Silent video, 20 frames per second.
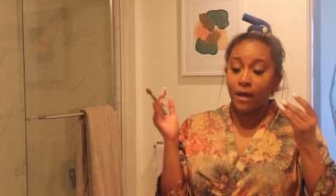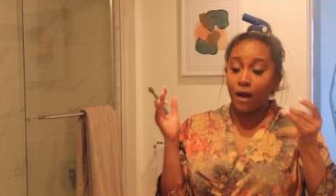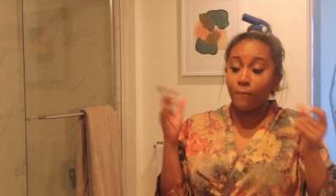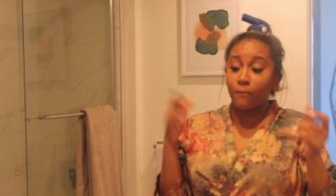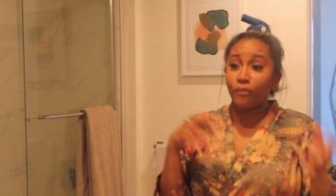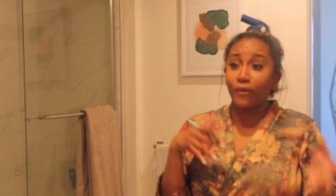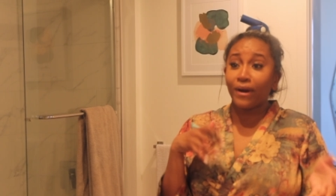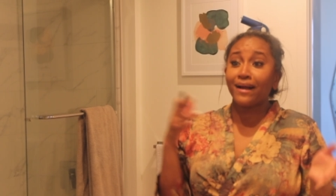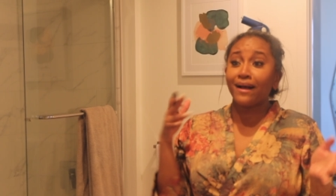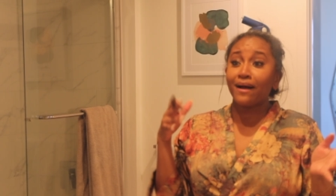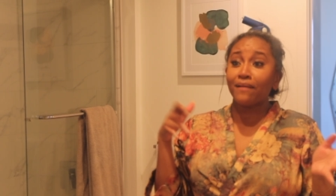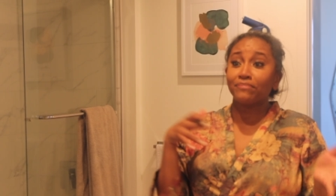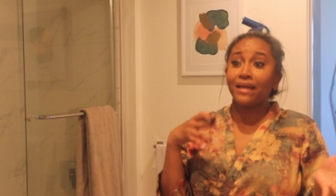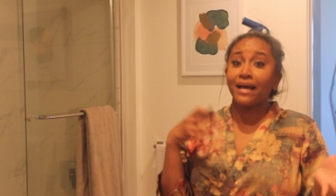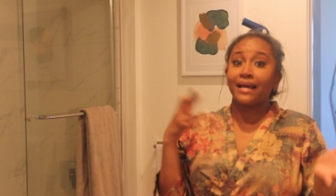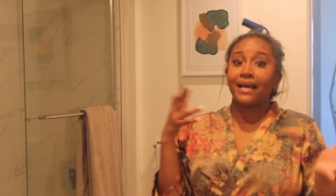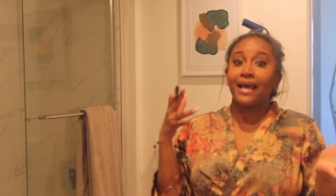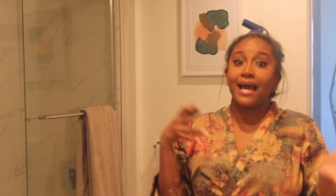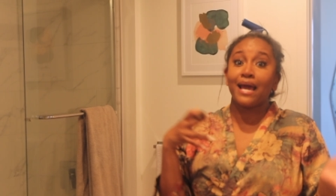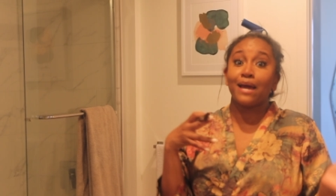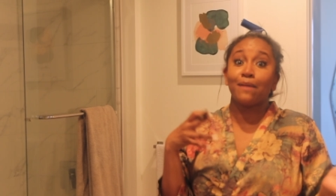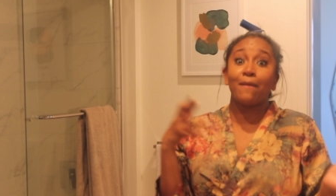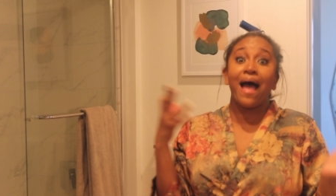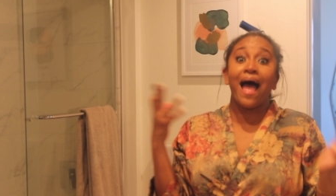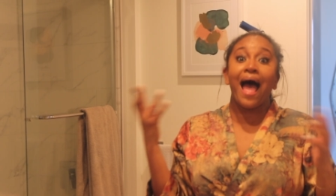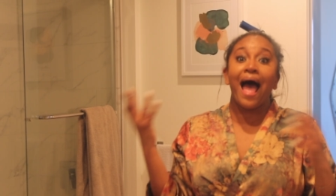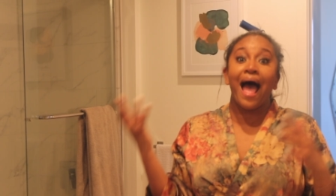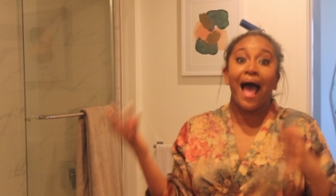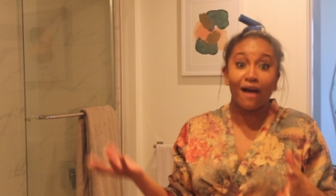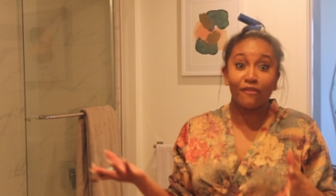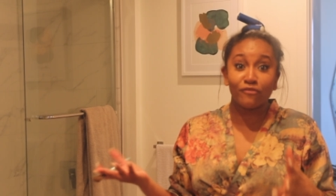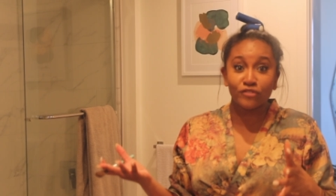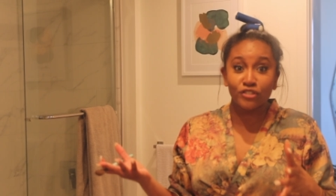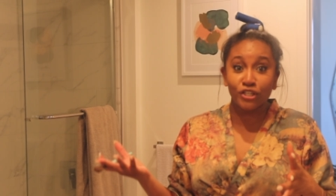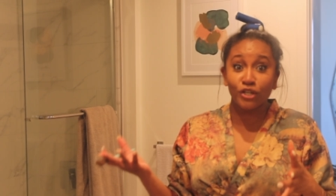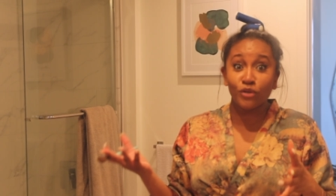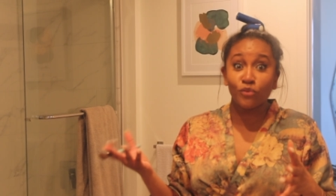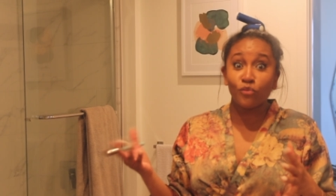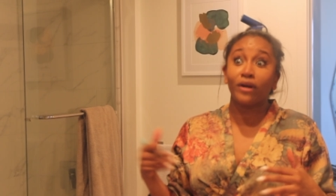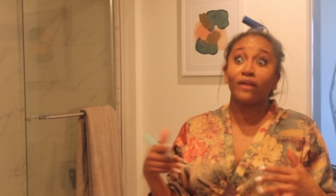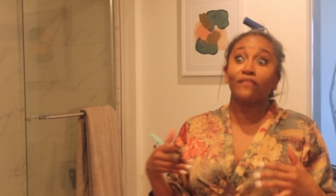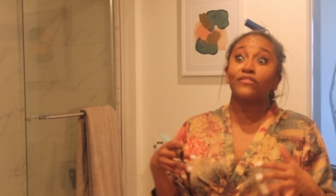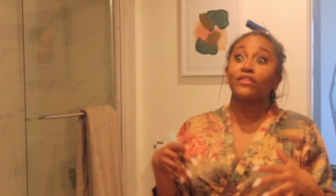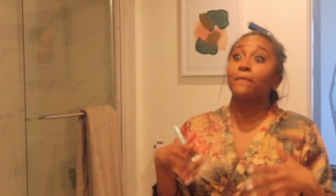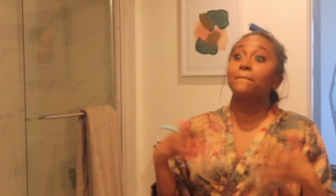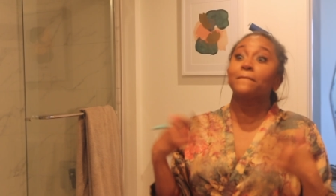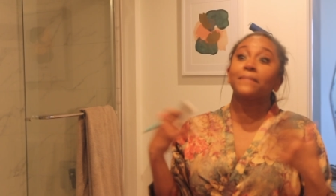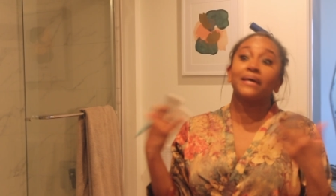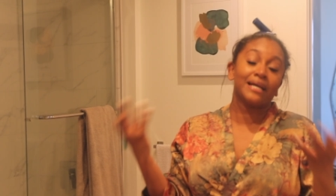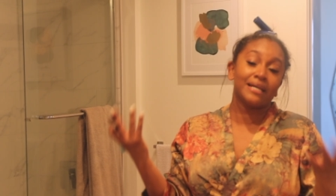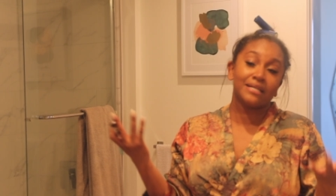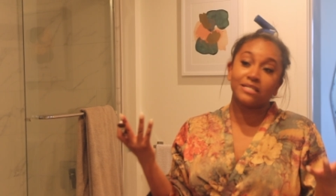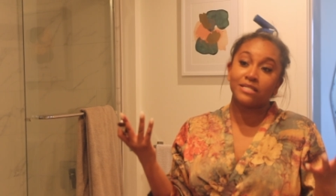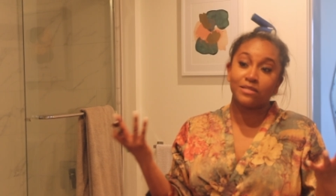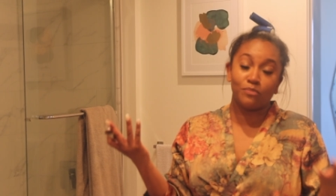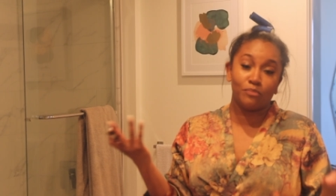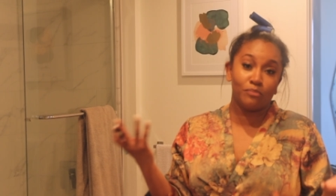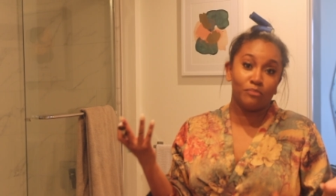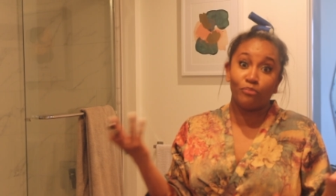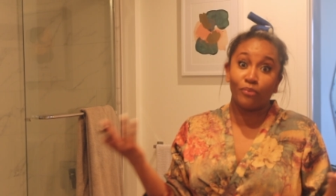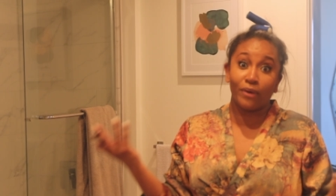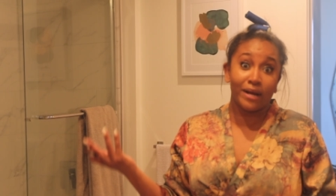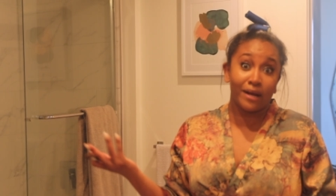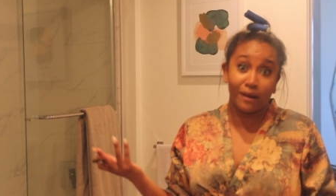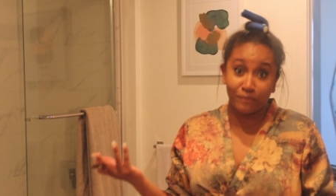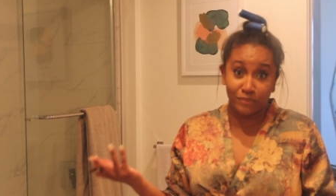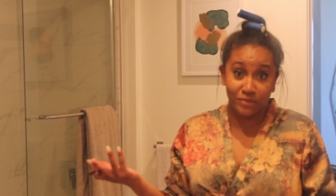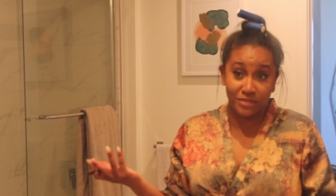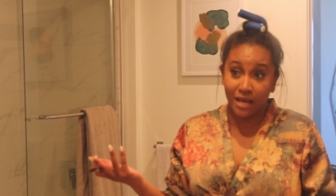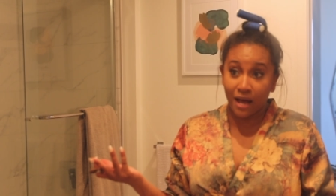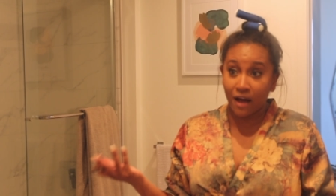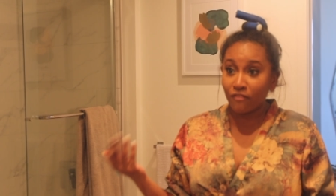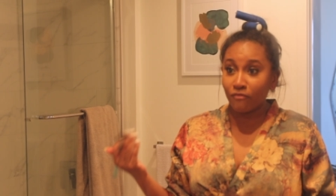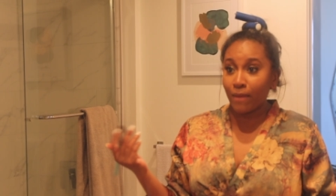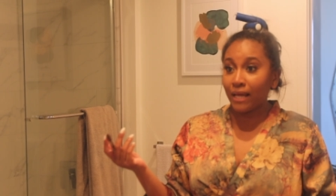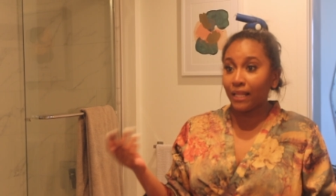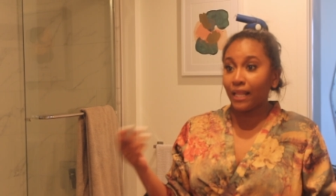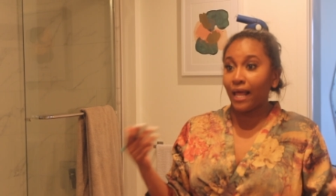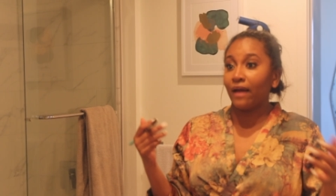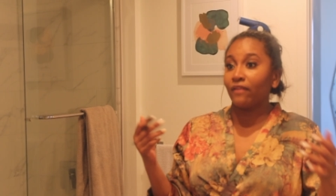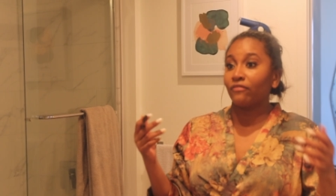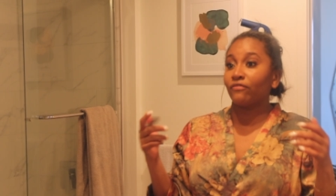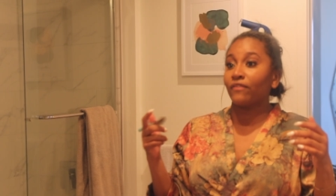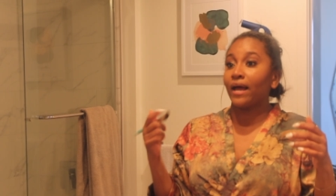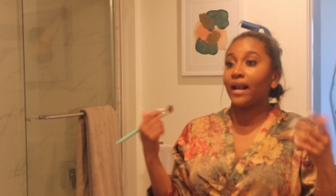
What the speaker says: a breakup that came after one of the biggest breakups of my life.